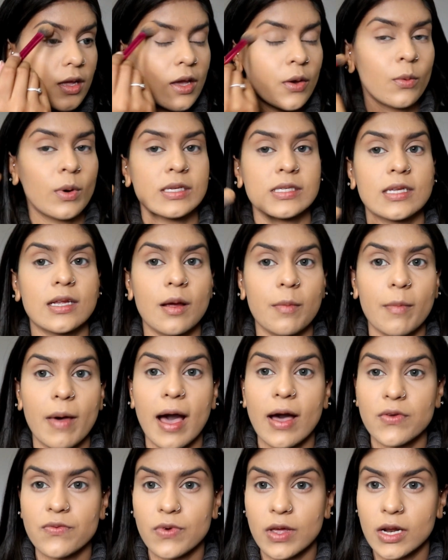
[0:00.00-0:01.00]
it wasn't a
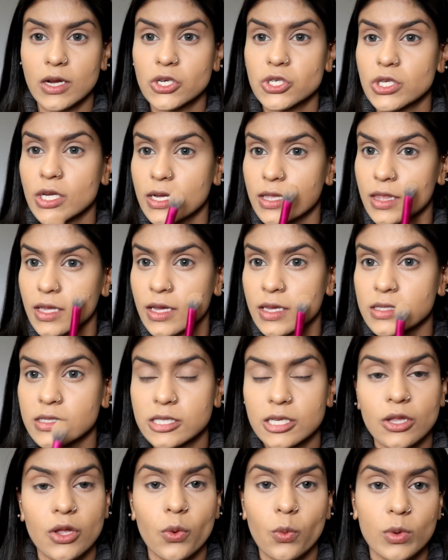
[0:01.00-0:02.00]
matte finish, like the
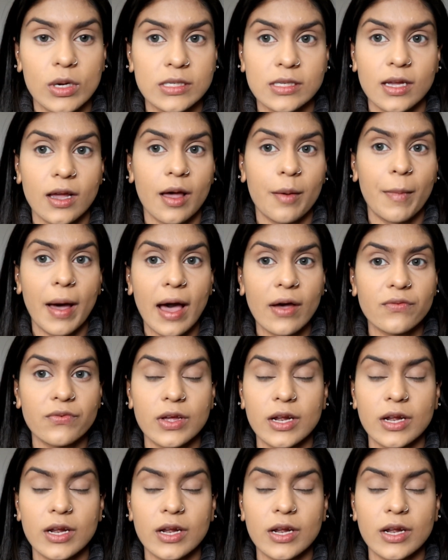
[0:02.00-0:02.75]
concealer wasn't a matte